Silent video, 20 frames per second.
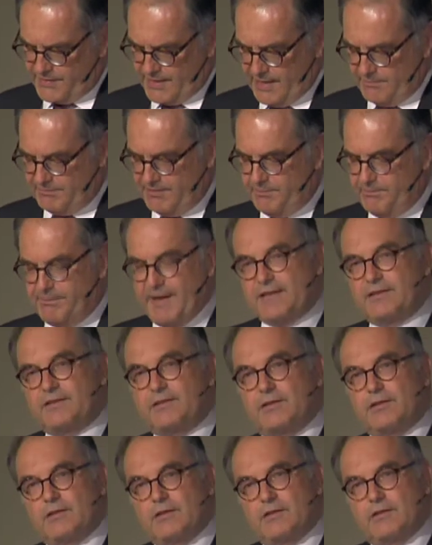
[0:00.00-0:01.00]
can be
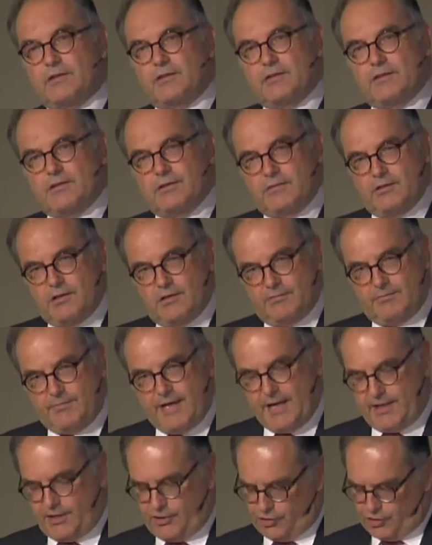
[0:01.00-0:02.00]
better
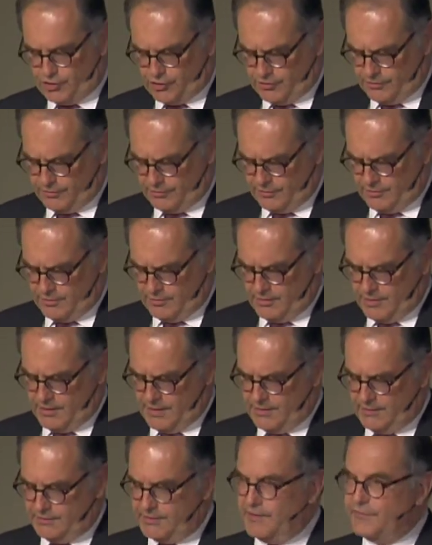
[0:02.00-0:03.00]
managed
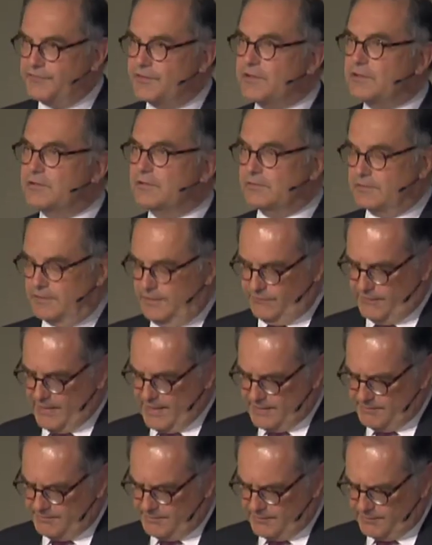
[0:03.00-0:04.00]
in a difficult
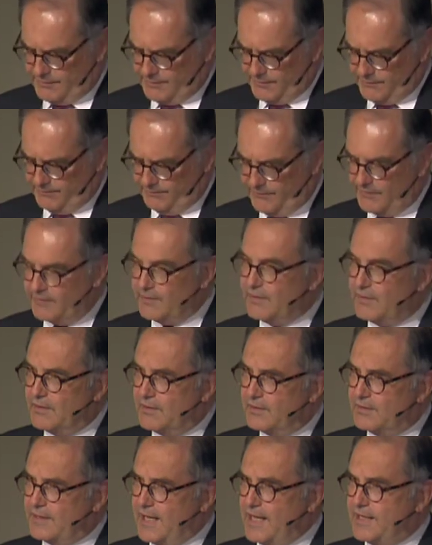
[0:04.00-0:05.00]
environment.
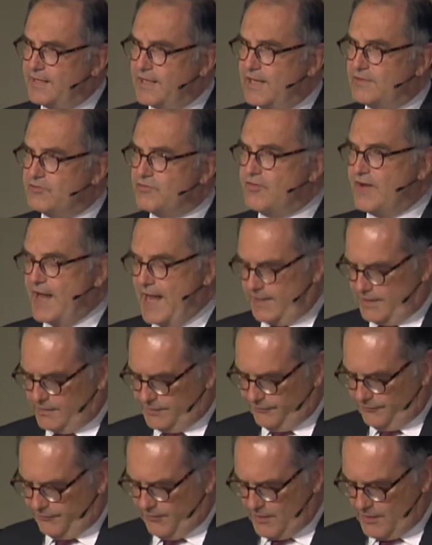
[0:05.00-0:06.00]
They can
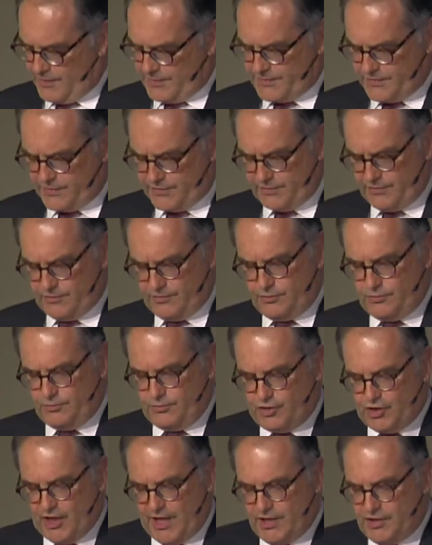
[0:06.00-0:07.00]
react faster to
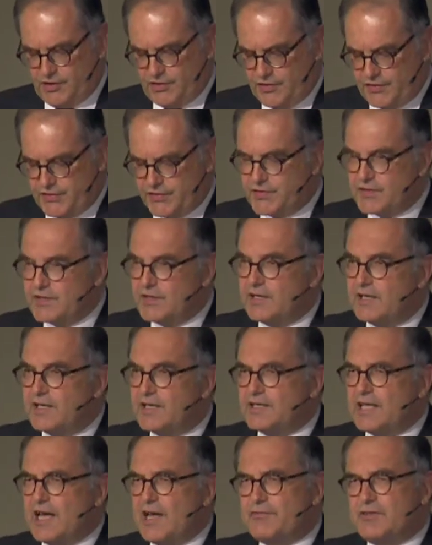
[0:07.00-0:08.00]
changes
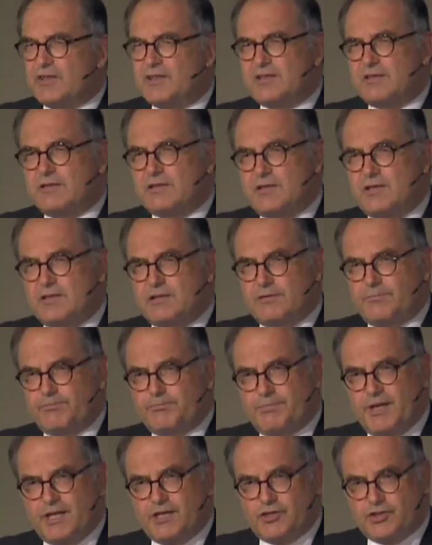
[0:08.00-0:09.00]
and have a clearer
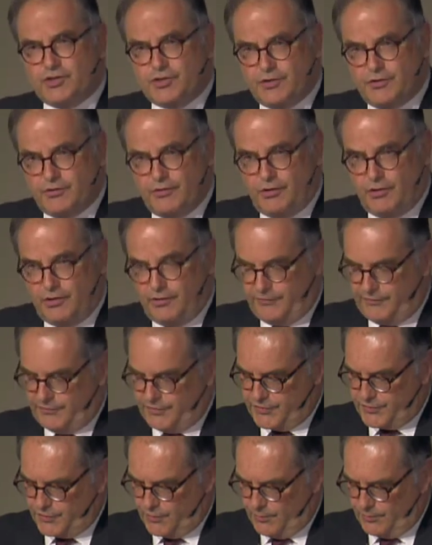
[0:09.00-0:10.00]
picture of
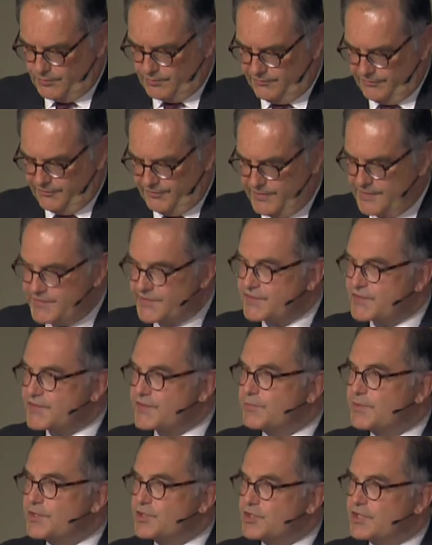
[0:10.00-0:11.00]
the sort of
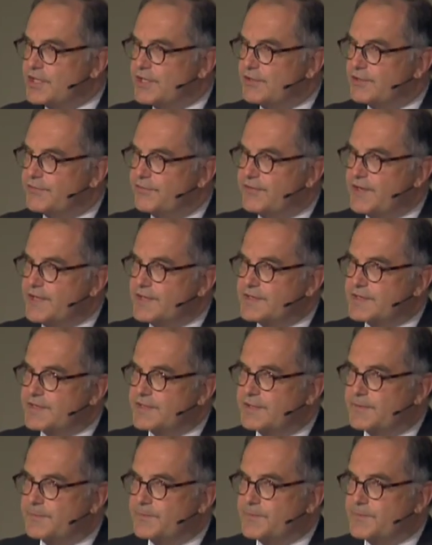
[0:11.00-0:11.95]
risks which they are facing.